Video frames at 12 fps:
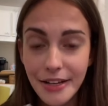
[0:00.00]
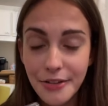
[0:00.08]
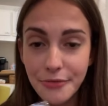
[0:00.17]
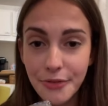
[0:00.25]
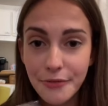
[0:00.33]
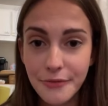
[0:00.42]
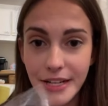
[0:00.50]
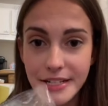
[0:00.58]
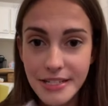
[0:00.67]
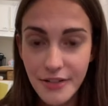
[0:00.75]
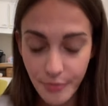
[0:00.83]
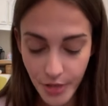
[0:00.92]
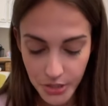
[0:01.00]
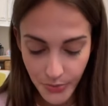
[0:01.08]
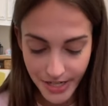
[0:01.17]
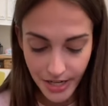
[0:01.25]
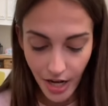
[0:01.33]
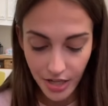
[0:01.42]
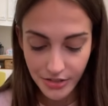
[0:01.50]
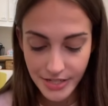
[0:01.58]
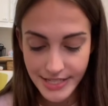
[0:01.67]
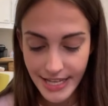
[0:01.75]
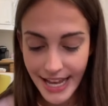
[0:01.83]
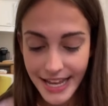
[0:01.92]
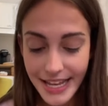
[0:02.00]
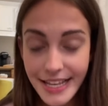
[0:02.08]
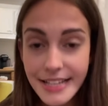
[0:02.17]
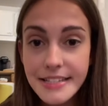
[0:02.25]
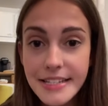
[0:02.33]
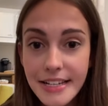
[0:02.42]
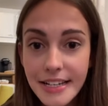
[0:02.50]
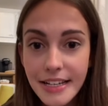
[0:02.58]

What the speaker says: of reflective breakaway collars and